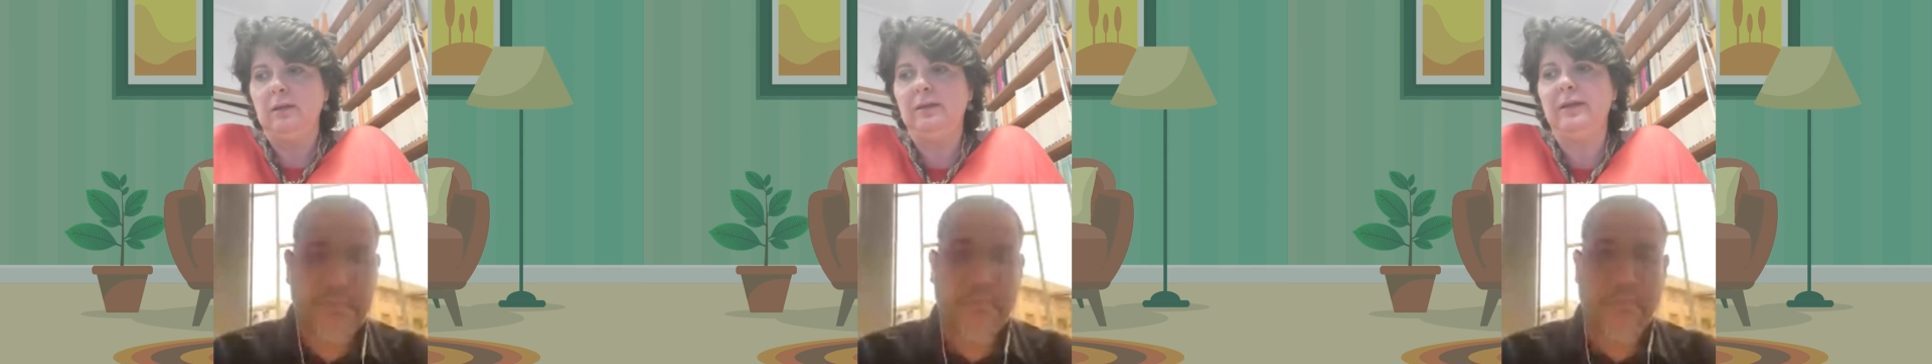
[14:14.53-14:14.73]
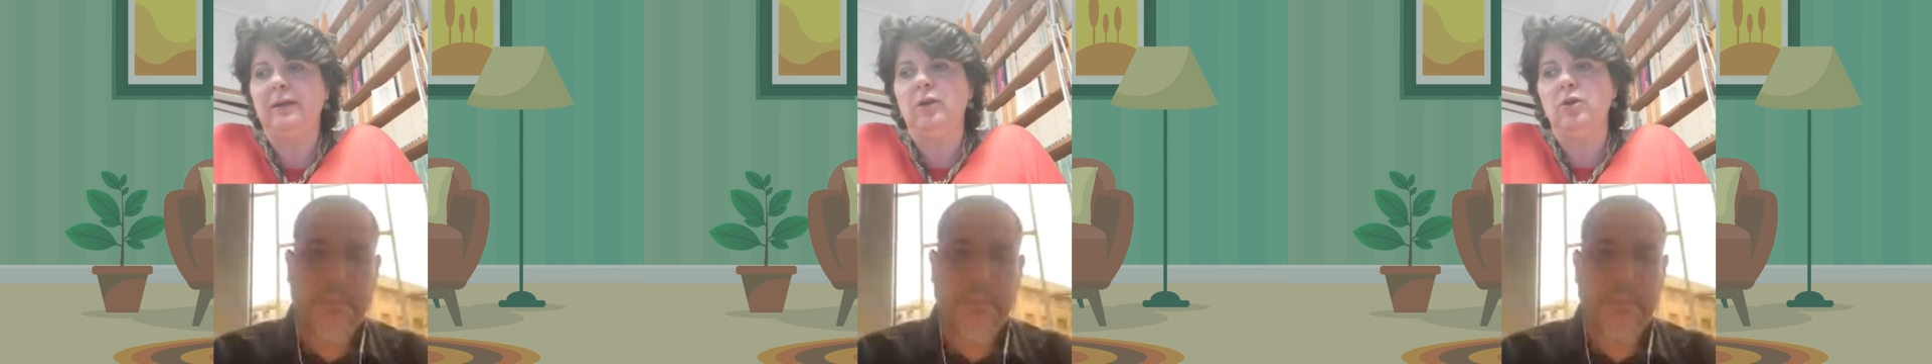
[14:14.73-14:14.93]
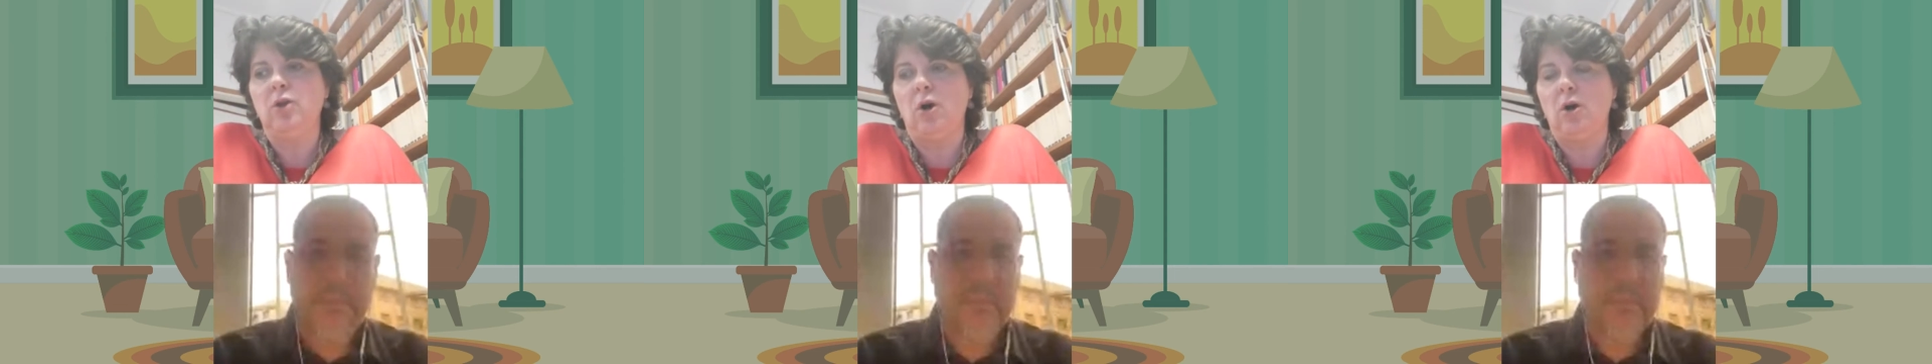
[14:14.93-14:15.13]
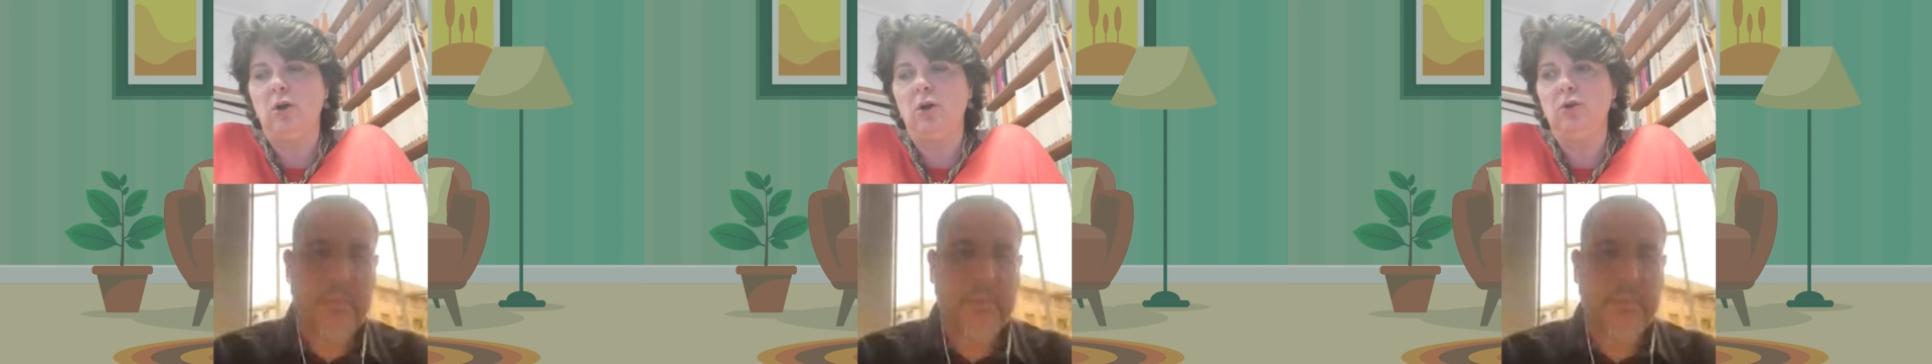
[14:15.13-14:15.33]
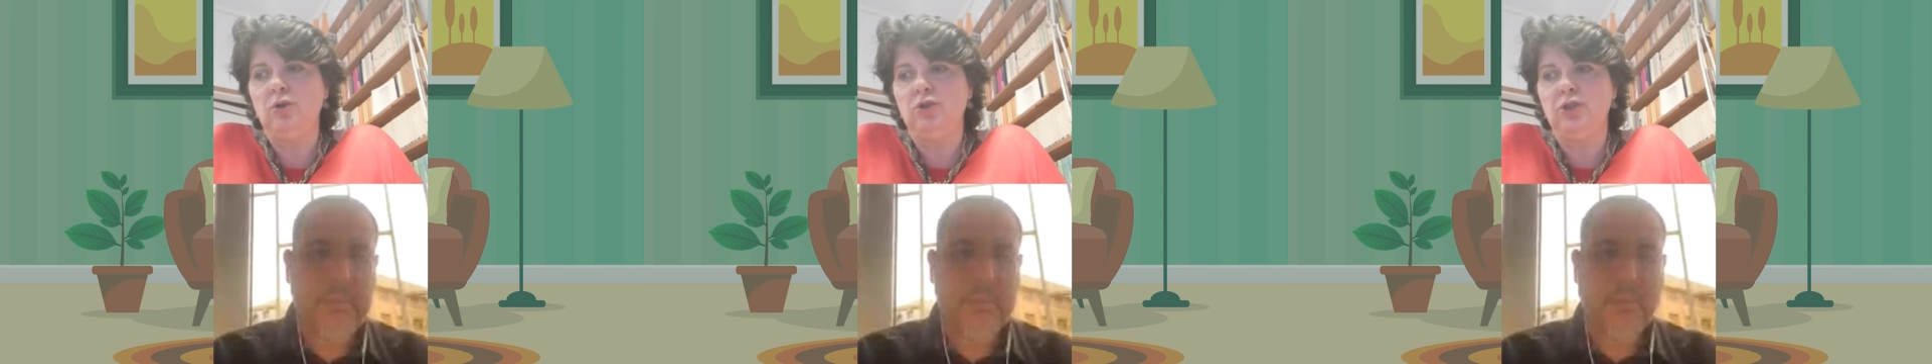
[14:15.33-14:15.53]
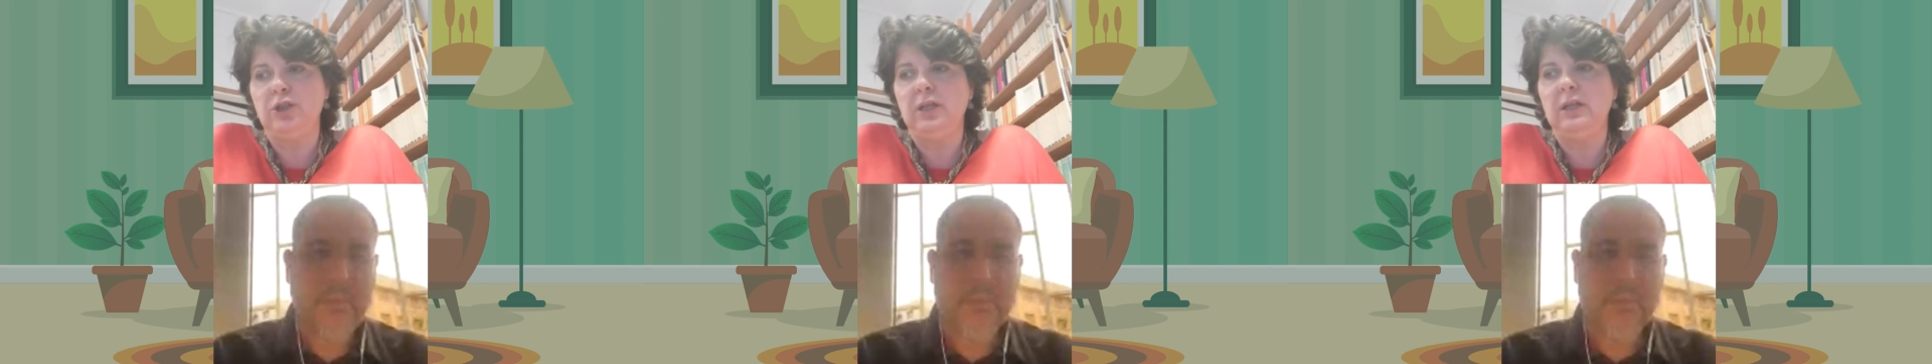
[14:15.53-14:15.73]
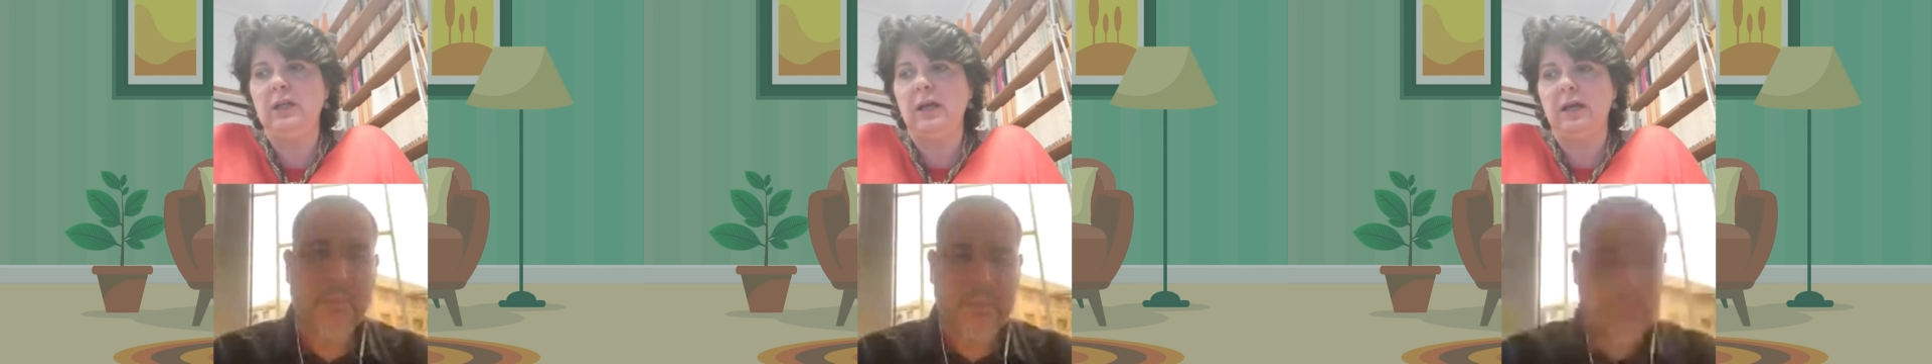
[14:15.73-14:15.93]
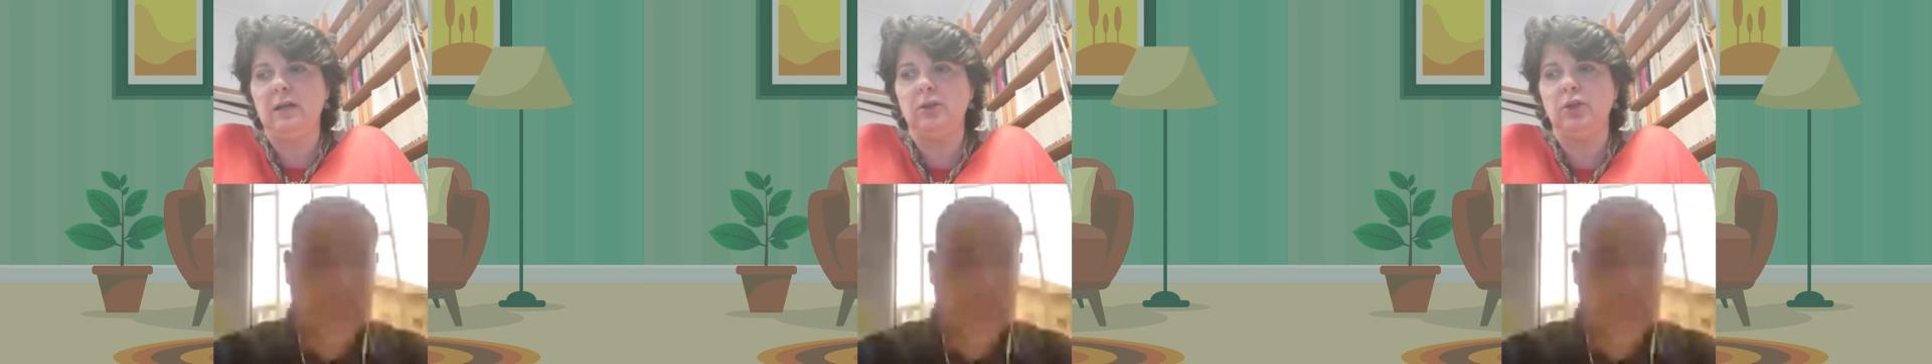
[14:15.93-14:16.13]

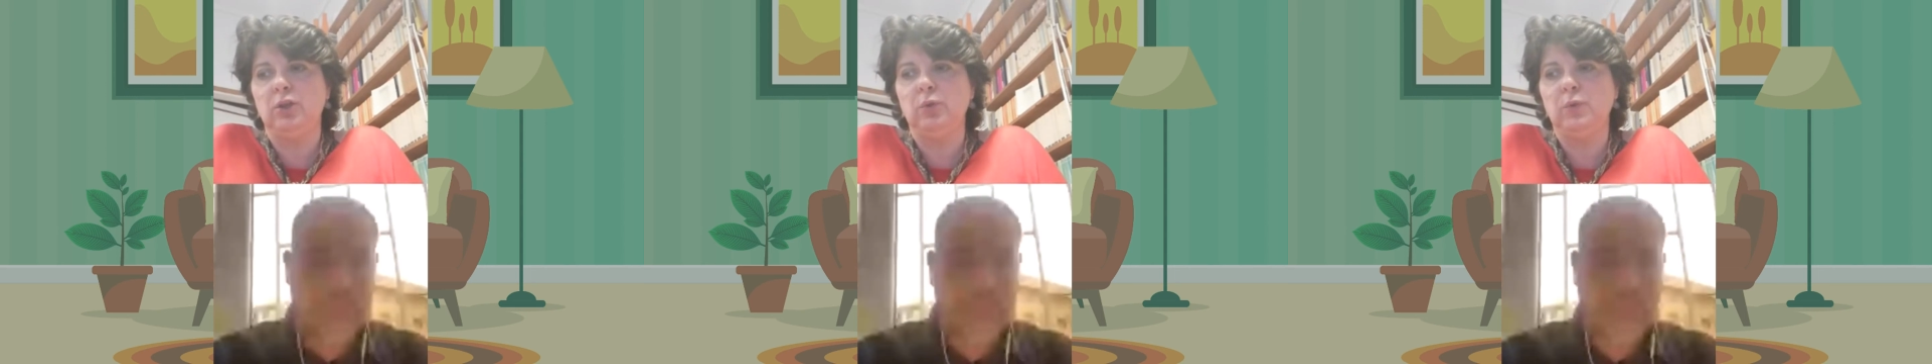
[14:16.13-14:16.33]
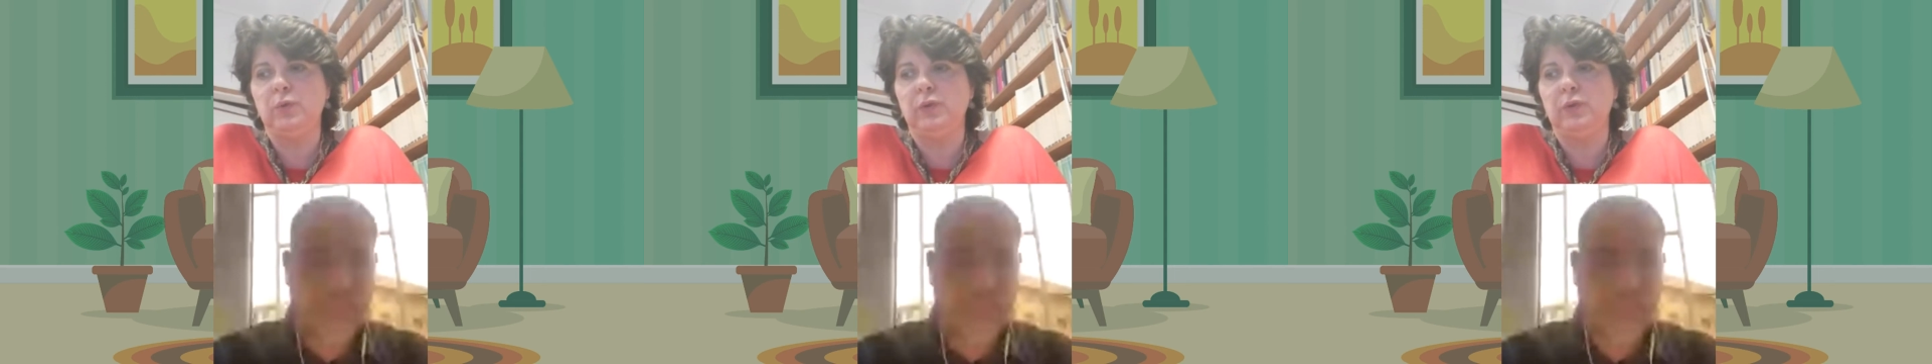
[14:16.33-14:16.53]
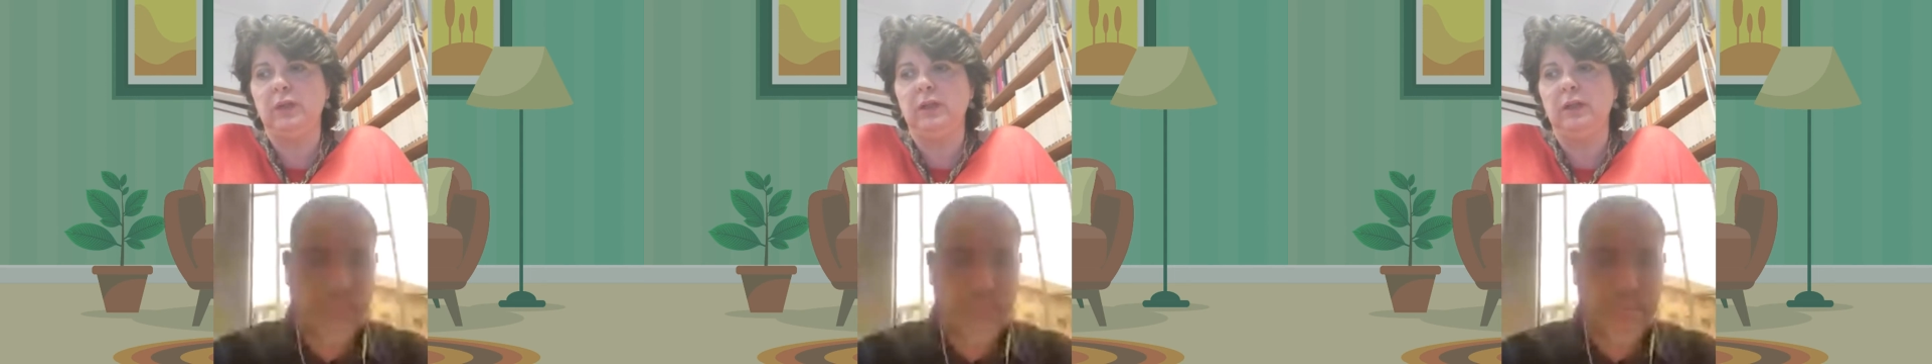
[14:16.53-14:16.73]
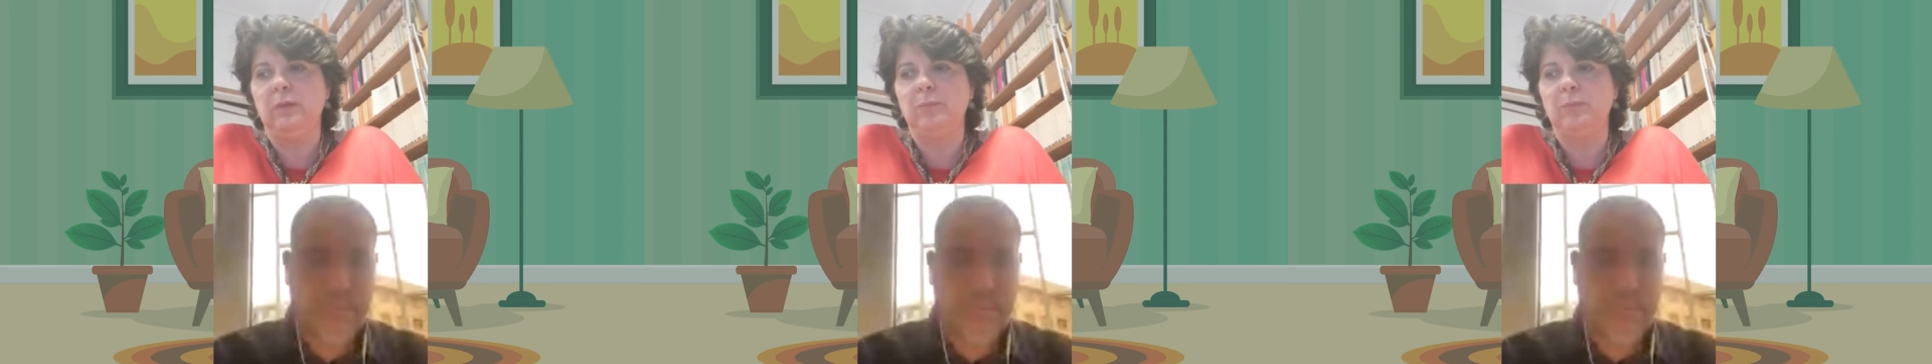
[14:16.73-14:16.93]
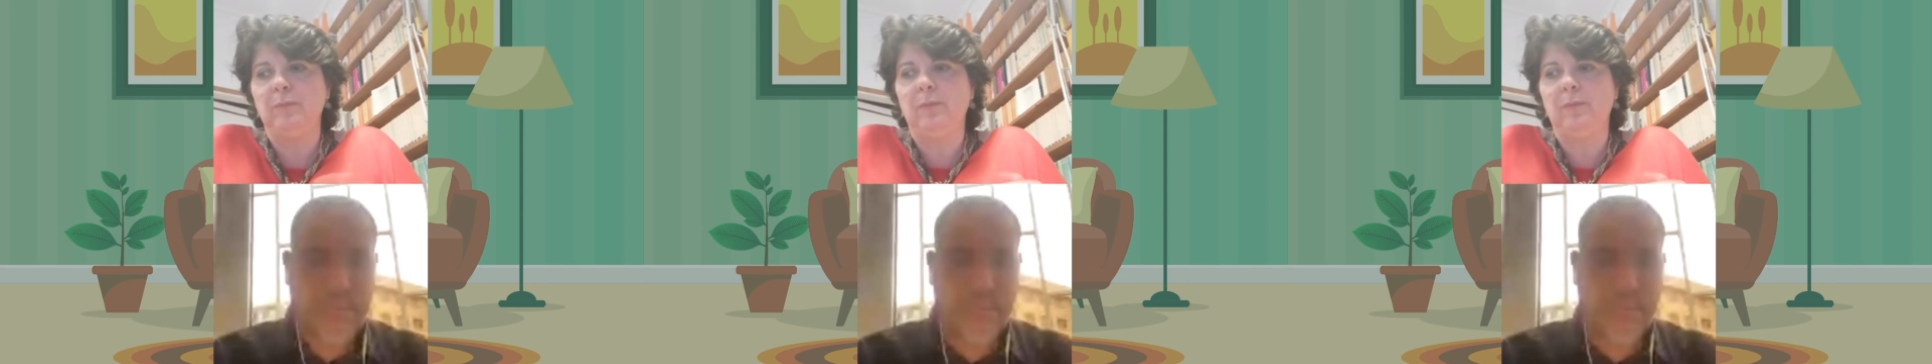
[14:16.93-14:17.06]
technology and using